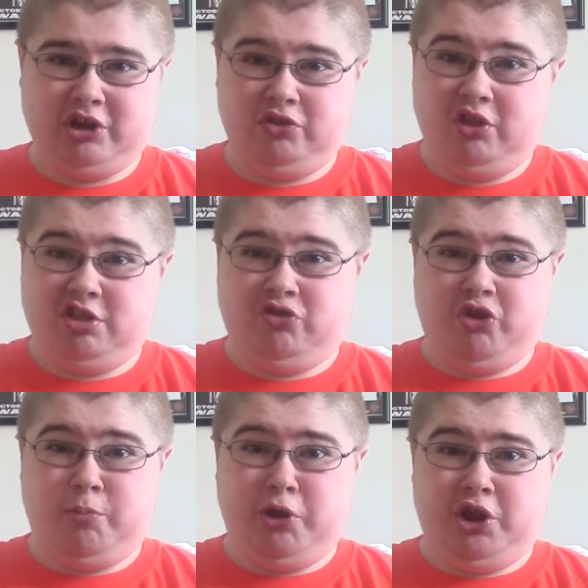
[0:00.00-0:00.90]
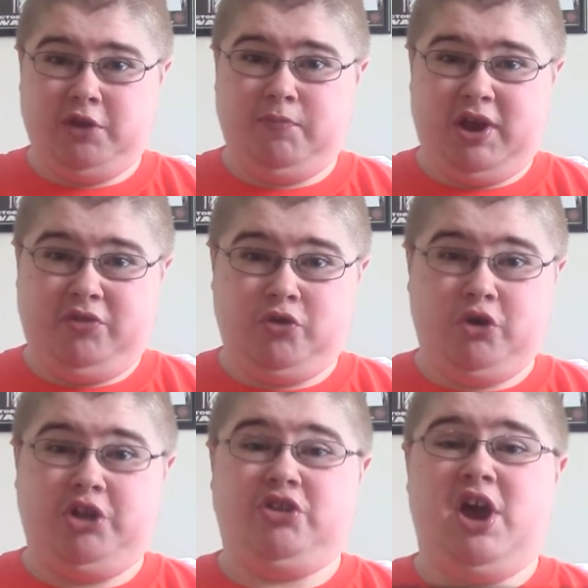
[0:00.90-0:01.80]
and distributed by
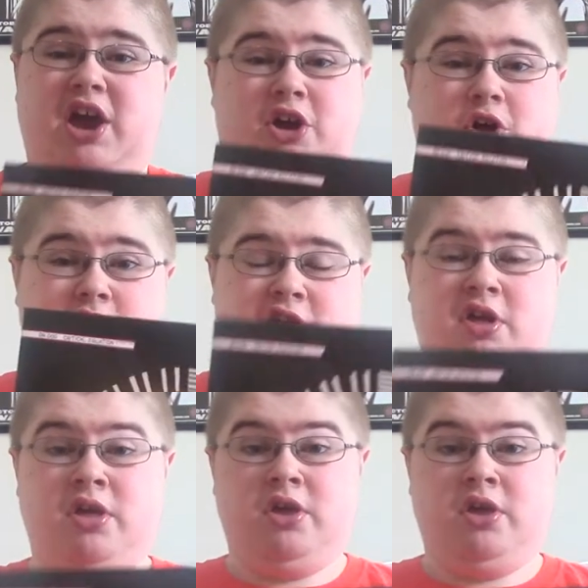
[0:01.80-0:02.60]
30 Tigers,